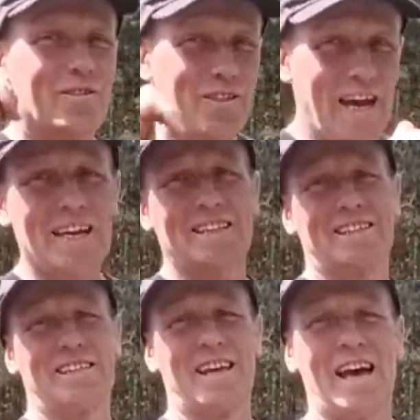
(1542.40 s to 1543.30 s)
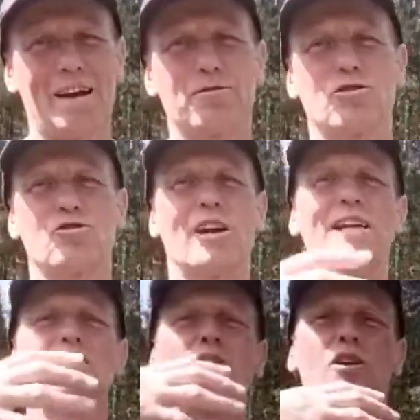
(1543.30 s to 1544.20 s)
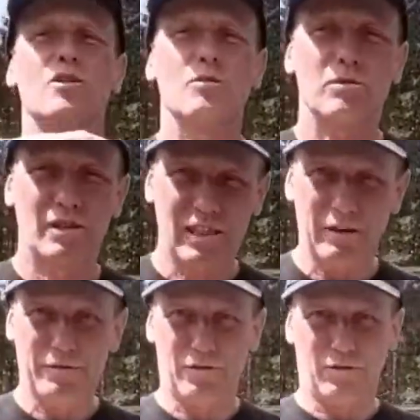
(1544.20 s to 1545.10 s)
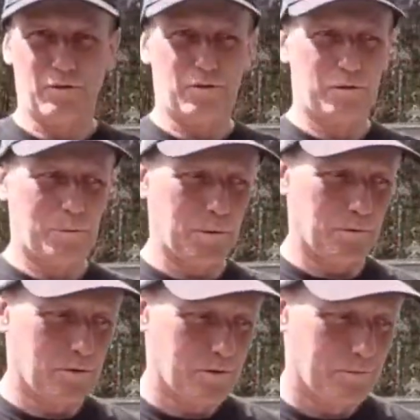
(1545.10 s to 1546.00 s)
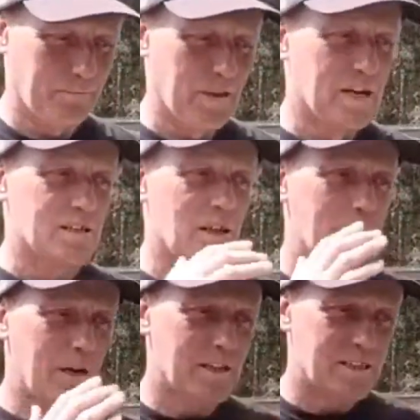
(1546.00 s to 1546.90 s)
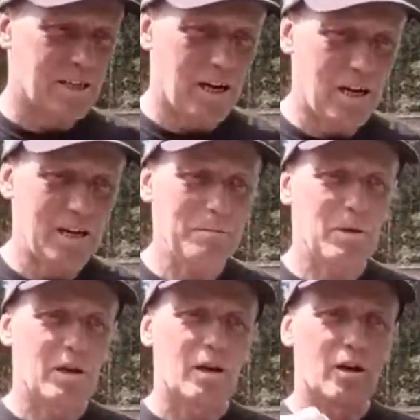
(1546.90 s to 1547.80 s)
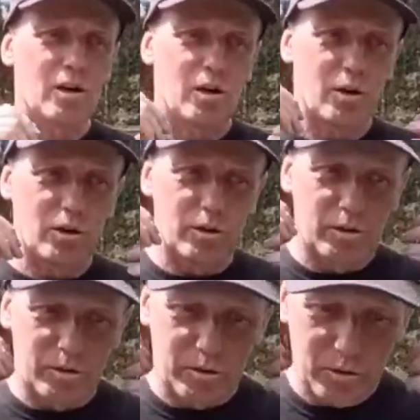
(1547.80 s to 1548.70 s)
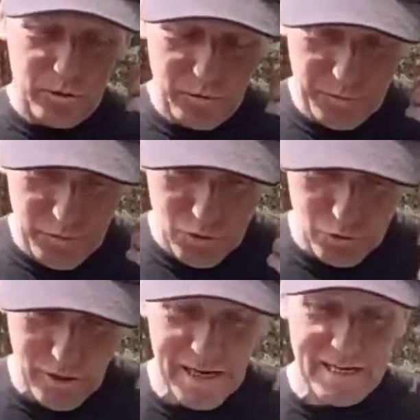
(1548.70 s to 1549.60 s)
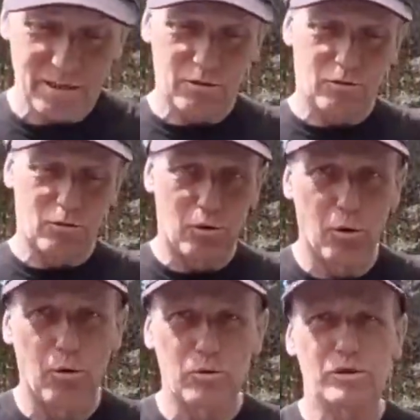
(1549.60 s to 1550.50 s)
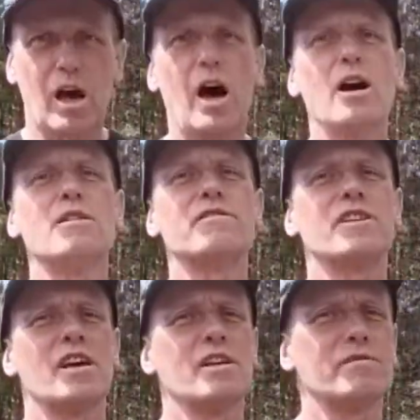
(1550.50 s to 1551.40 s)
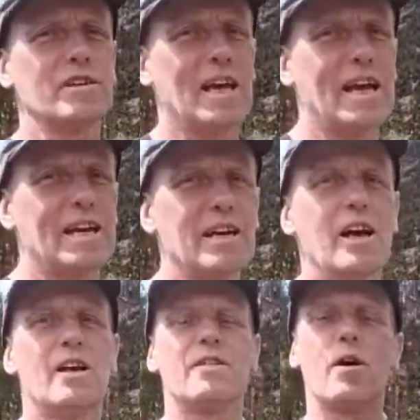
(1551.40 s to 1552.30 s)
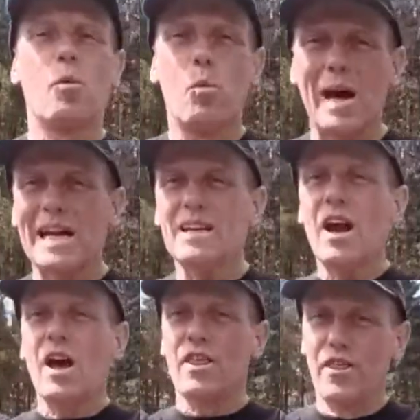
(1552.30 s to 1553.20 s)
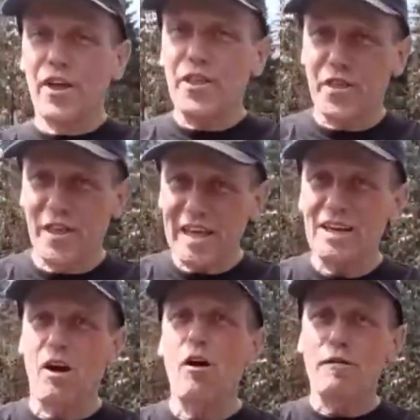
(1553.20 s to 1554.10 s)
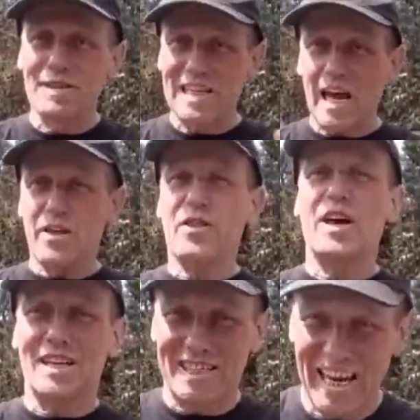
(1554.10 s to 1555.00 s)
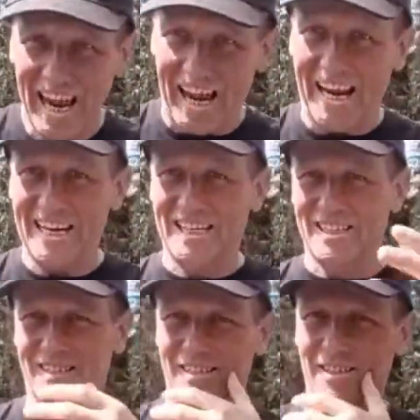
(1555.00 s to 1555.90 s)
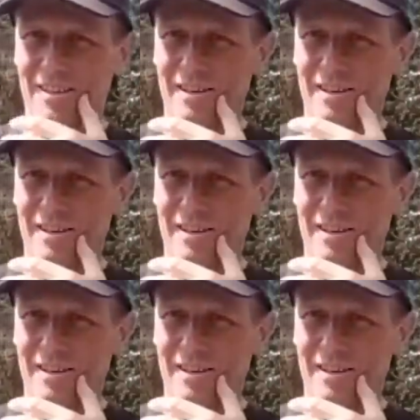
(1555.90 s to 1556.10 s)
That's how to train yourself to your spooks. So by the time you've trained your horse over and over again, that when the thing of death attacks,